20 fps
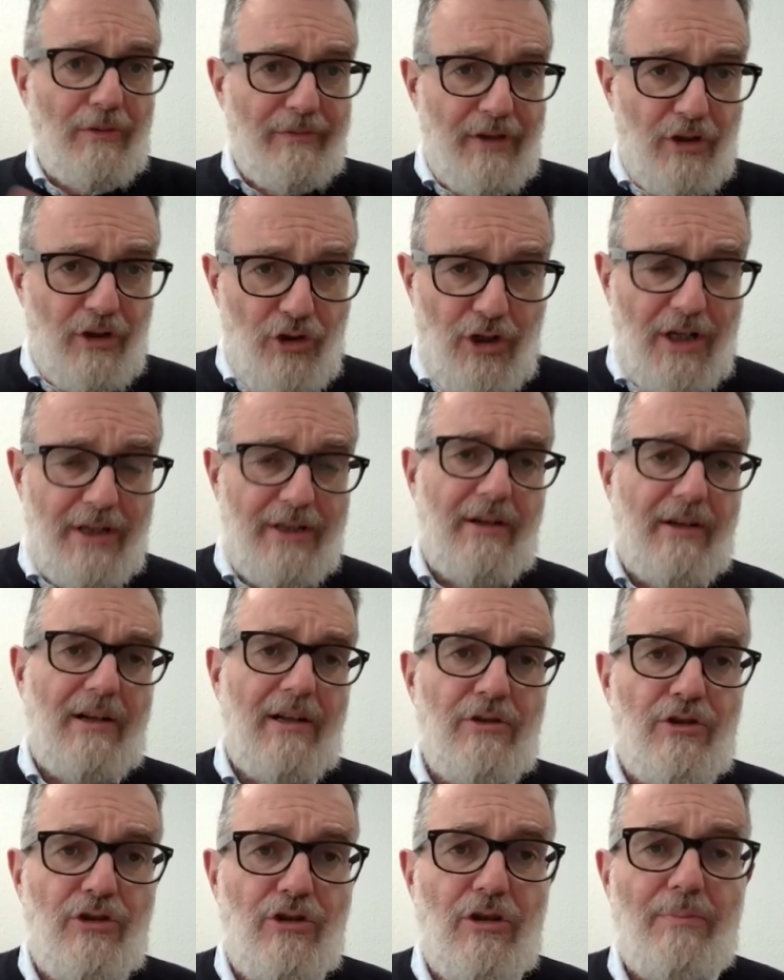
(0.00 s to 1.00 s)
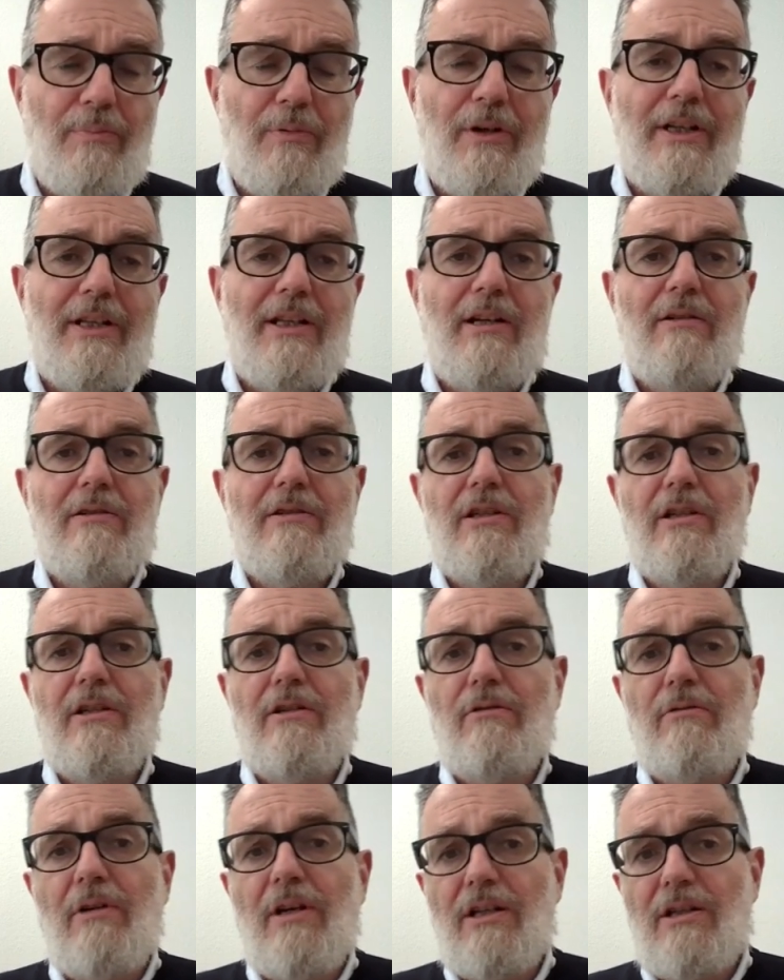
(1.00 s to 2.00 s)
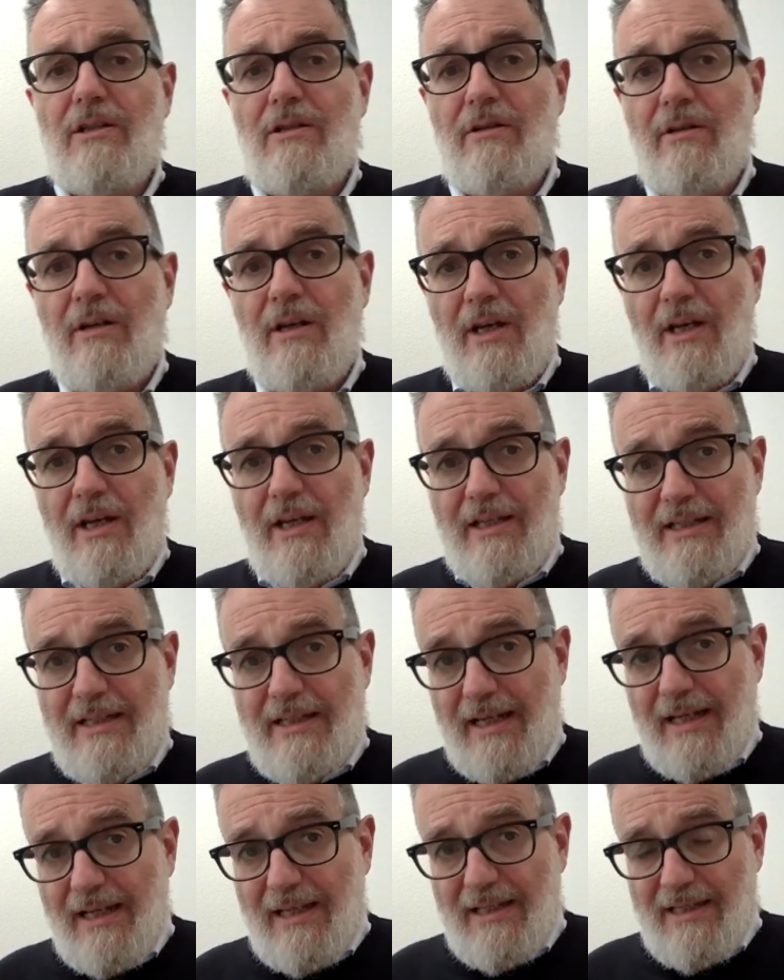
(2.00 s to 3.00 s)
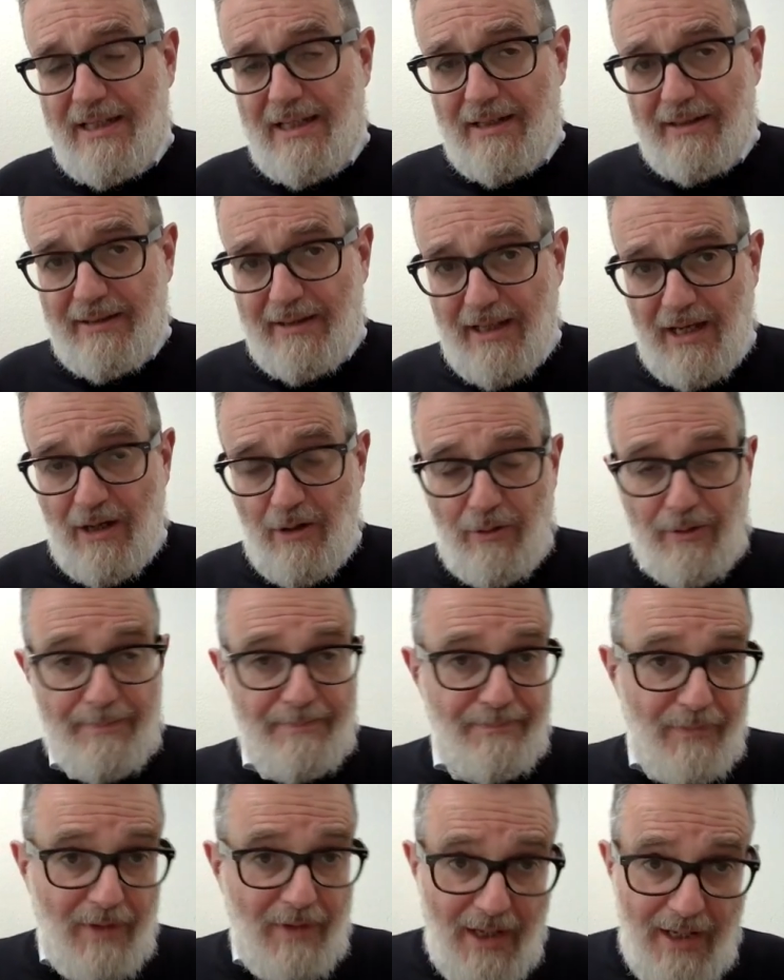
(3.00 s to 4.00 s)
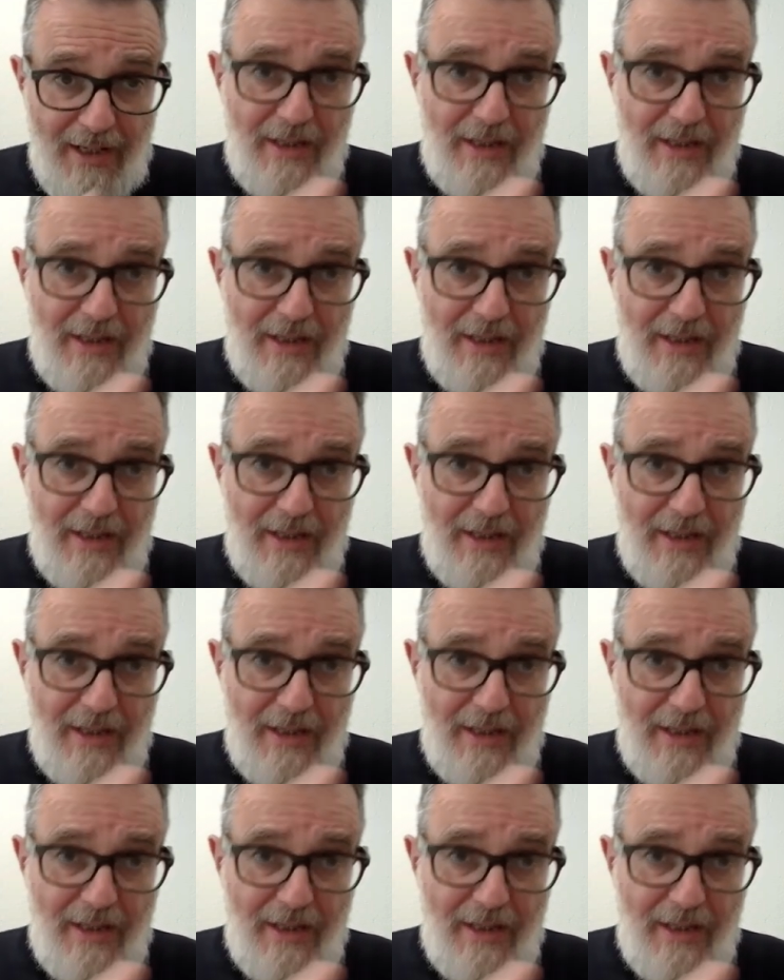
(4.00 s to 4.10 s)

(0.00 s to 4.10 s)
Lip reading: of the general geopolitical situation, sales are down.